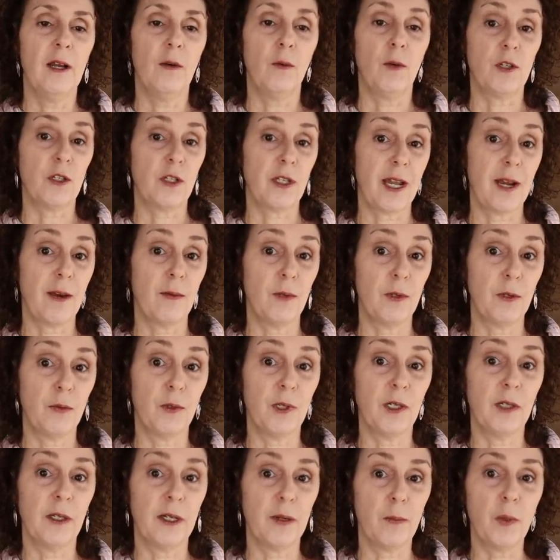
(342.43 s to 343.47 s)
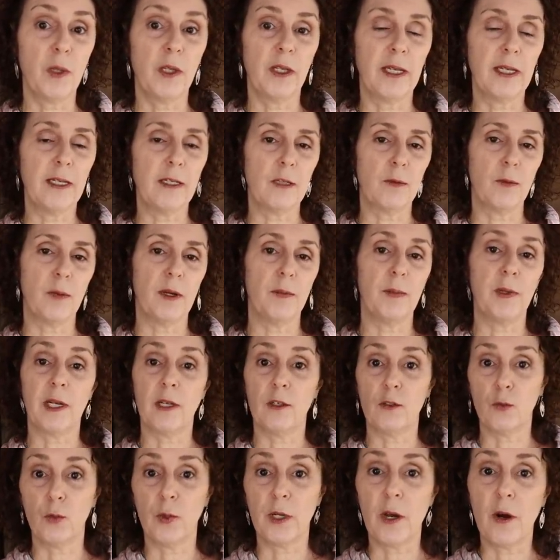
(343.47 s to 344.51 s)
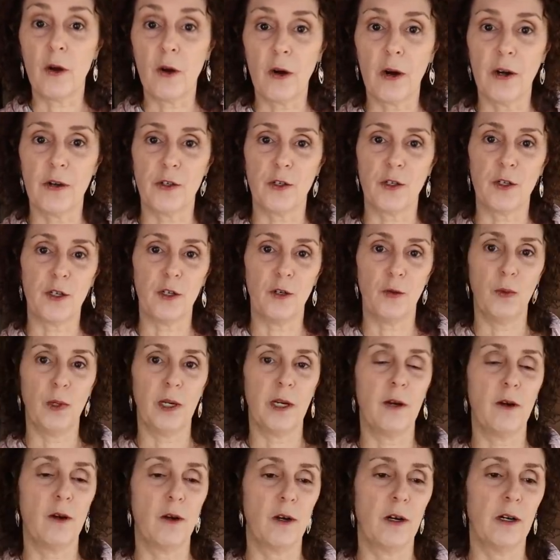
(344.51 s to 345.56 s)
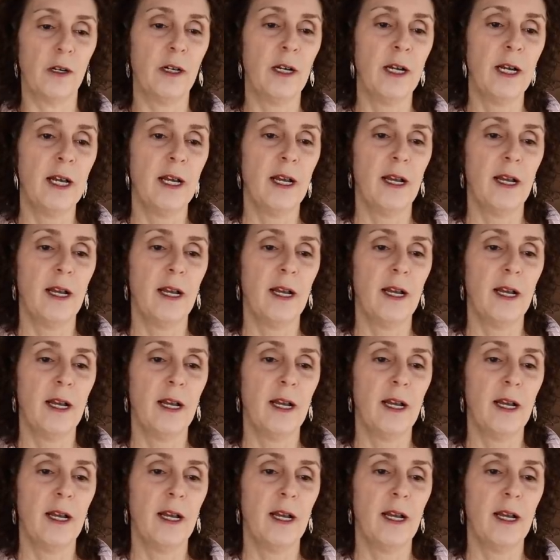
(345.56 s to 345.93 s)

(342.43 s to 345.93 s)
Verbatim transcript: which that one really pleased me because we are just who we are.